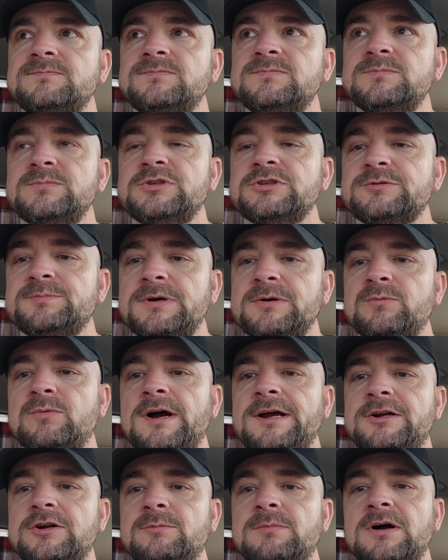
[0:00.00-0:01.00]
just been
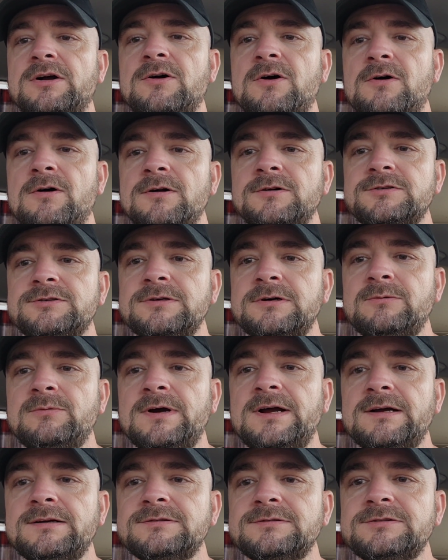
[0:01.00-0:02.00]
waiting on my cards, so that way
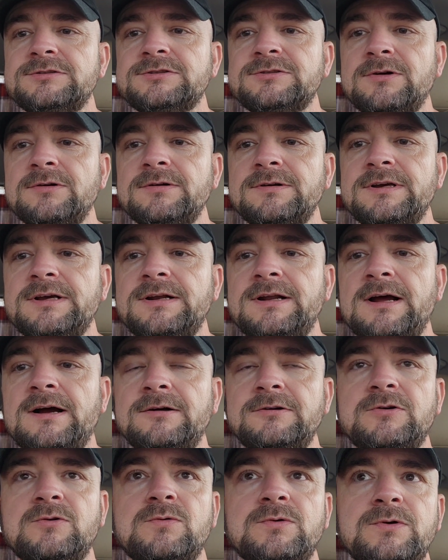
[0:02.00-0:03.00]
I can just start getting out,
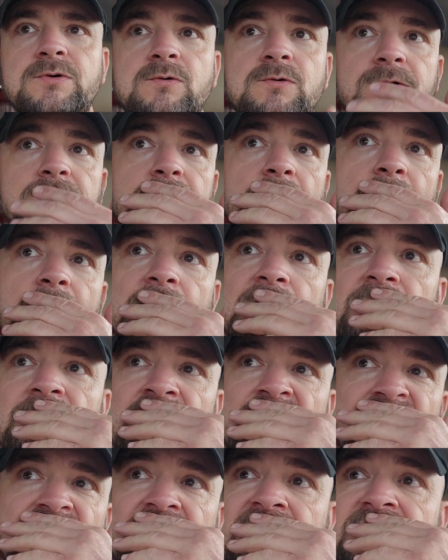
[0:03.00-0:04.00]
going door to door.
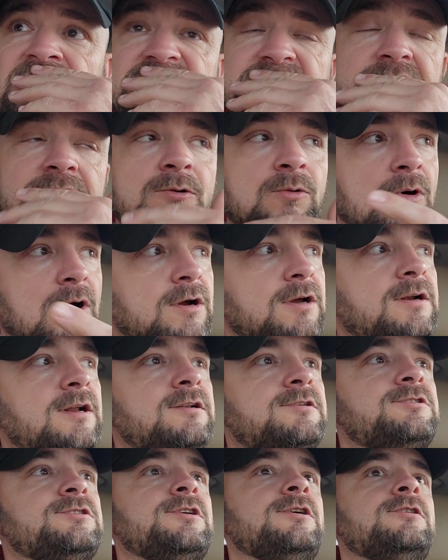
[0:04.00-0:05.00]
Still working at
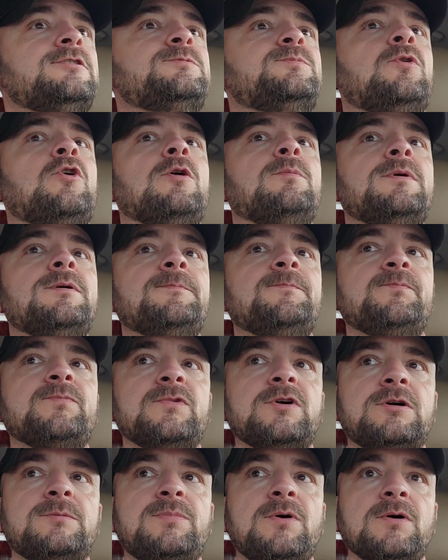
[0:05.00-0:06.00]
the sheriff's department
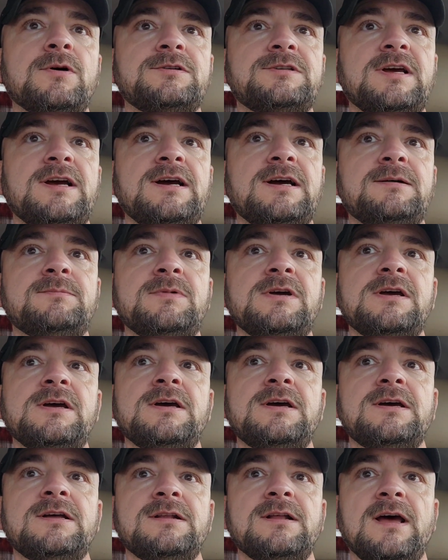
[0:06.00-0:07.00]
part-time.
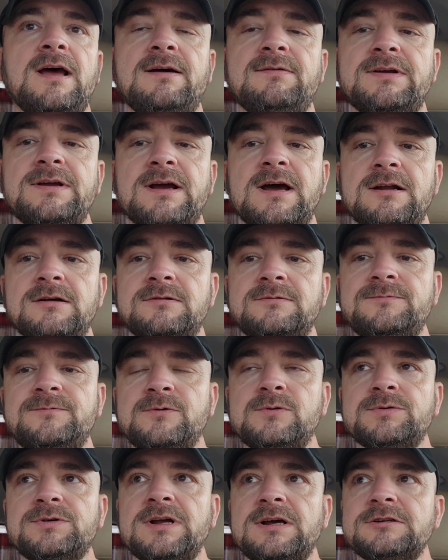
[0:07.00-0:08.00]
They haven't got a
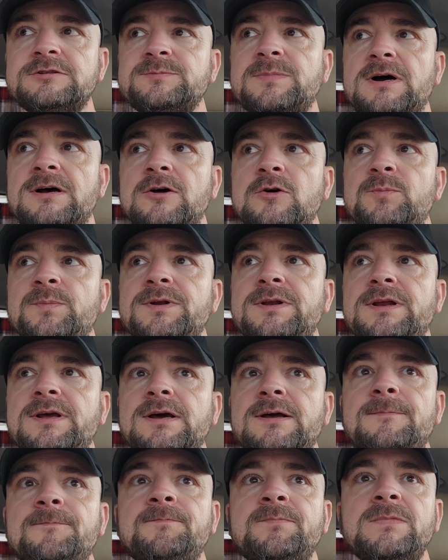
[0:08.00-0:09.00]
full-time spot open
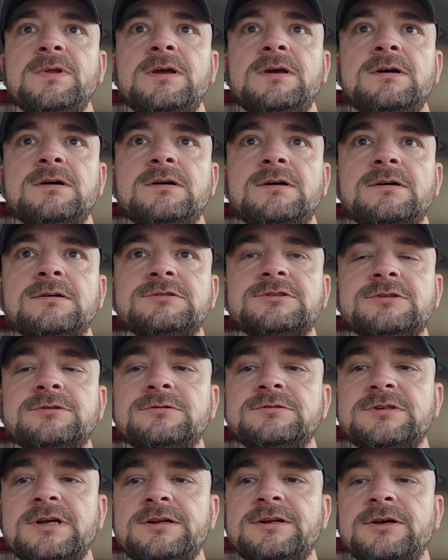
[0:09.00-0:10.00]
yet. As soon
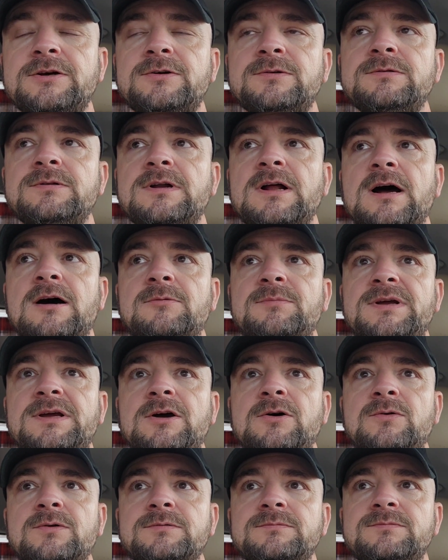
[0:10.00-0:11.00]
as they do, then I'll be
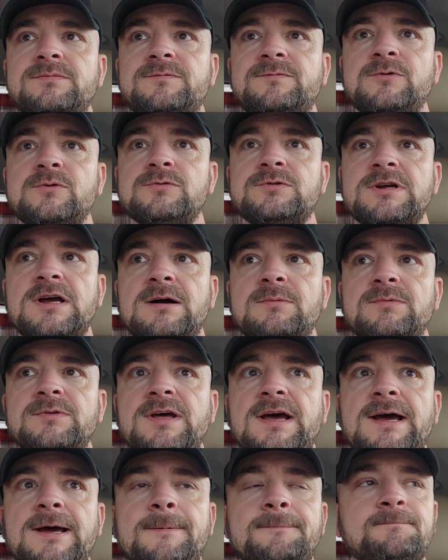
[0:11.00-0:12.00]
going full-time with
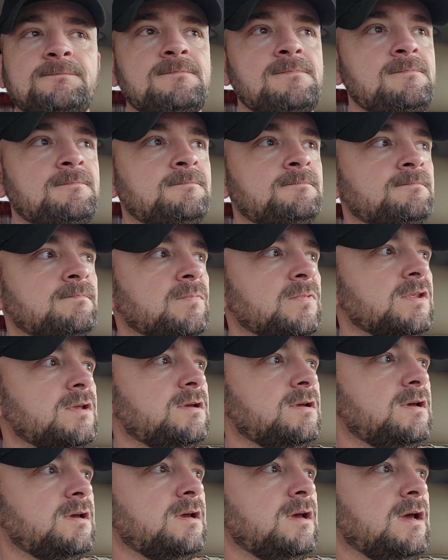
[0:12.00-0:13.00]
that.
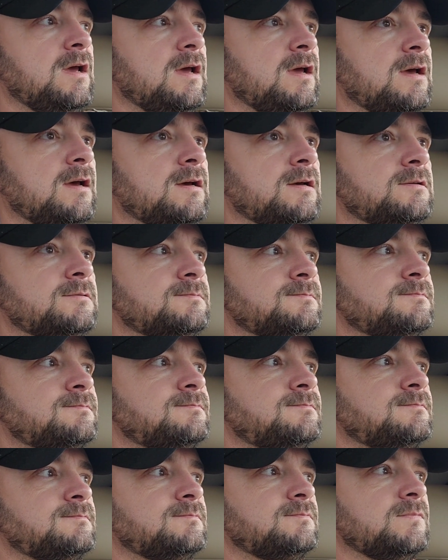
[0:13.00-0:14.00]
And
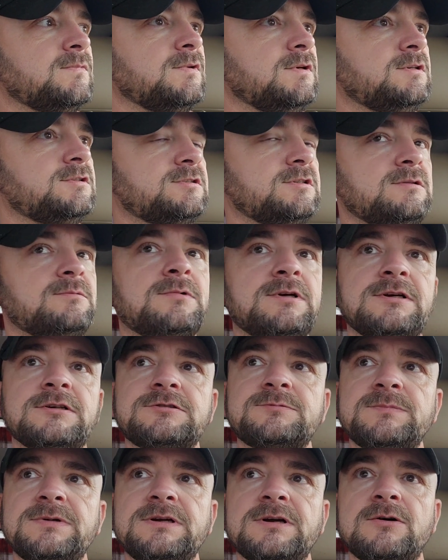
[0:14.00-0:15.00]
let's see what else
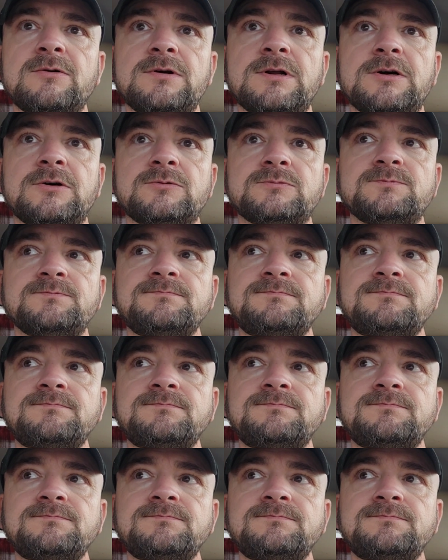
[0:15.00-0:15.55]
has been going on.